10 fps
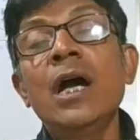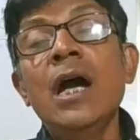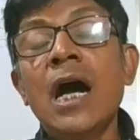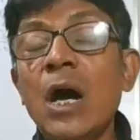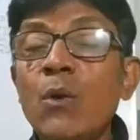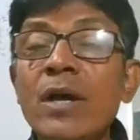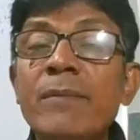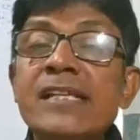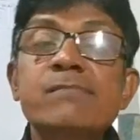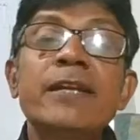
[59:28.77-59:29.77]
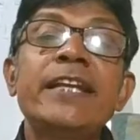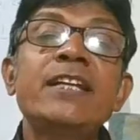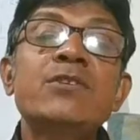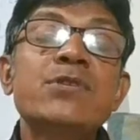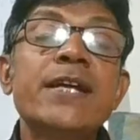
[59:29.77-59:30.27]
How I'm explaining
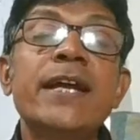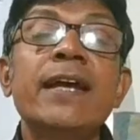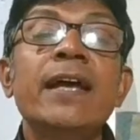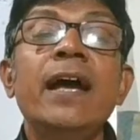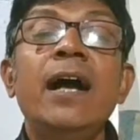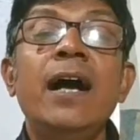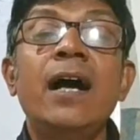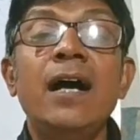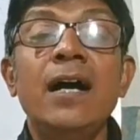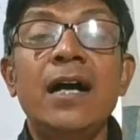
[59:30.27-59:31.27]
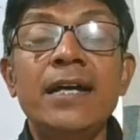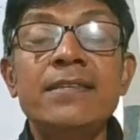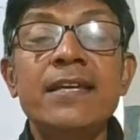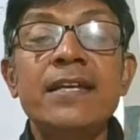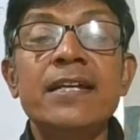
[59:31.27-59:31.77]
today, I
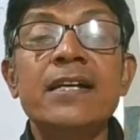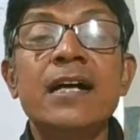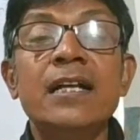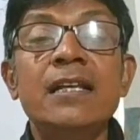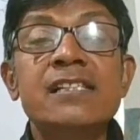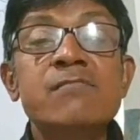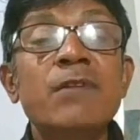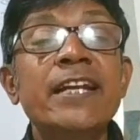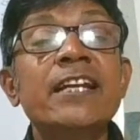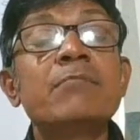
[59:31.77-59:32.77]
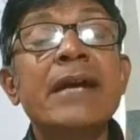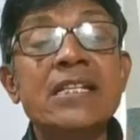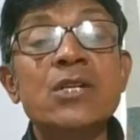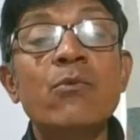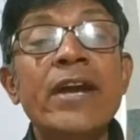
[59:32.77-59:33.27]
think I'll explain in
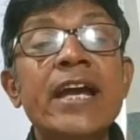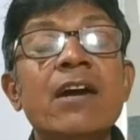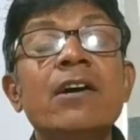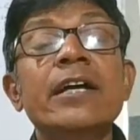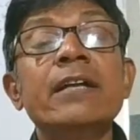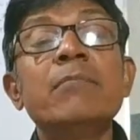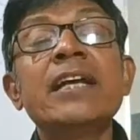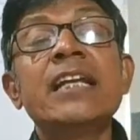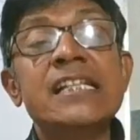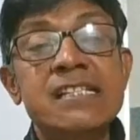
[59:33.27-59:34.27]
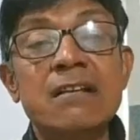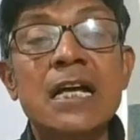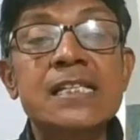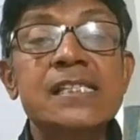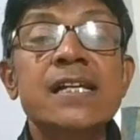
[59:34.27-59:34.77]
better way in my next
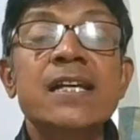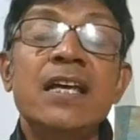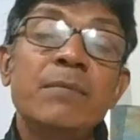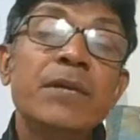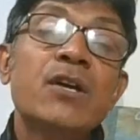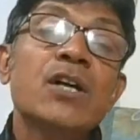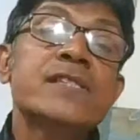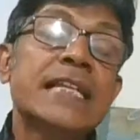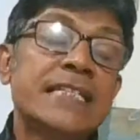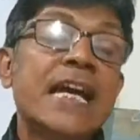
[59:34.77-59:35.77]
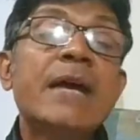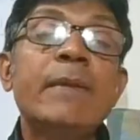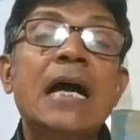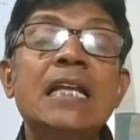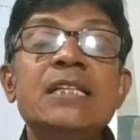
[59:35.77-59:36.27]
class, because that time
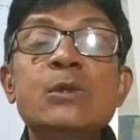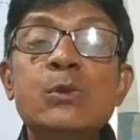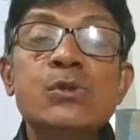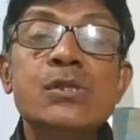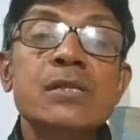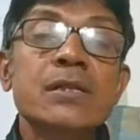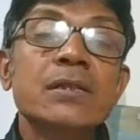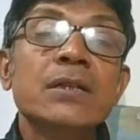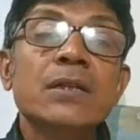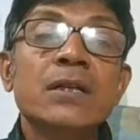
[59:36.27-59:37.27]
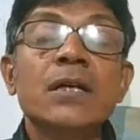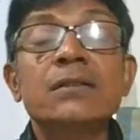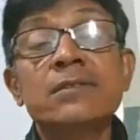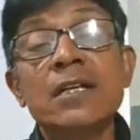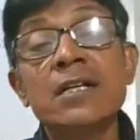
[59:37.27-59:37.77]
I'll use
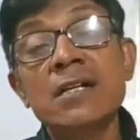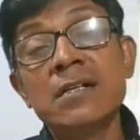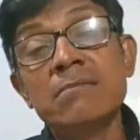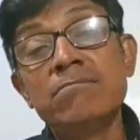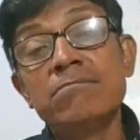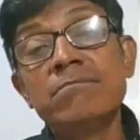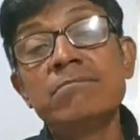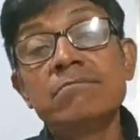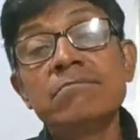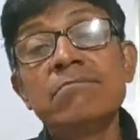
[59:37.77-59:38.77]
the